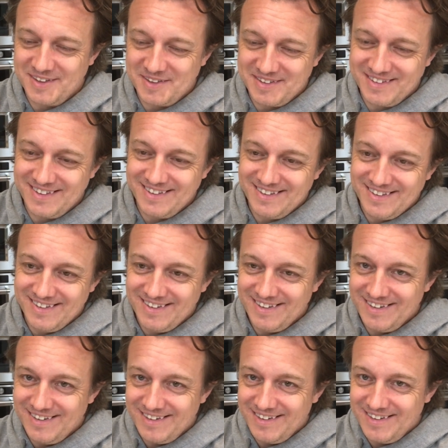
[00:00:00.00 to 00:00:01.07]

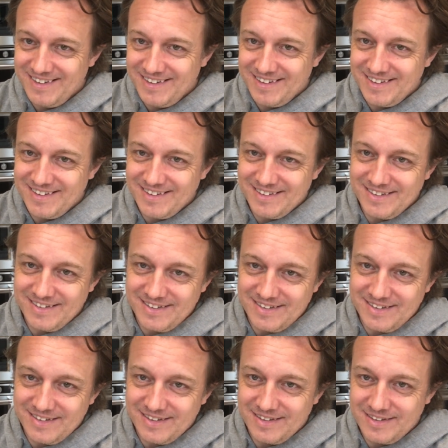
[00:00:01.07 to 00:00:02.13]

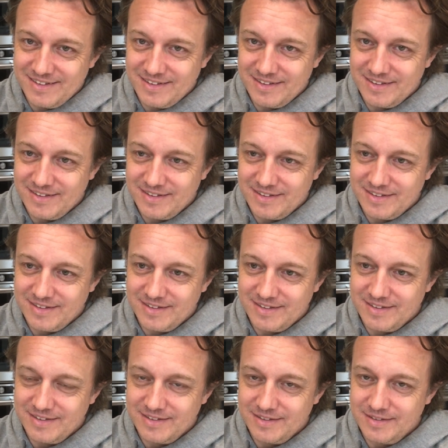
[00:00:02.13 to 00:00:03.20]

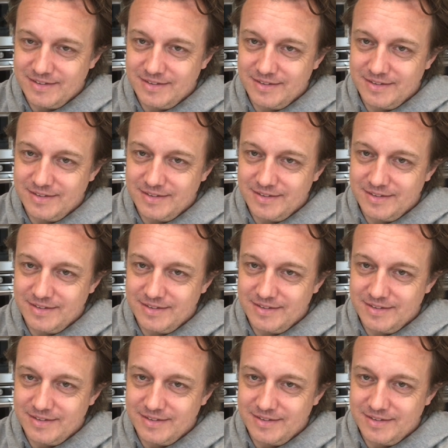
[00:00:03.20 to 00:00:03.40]
No words are spoken by the person on screen.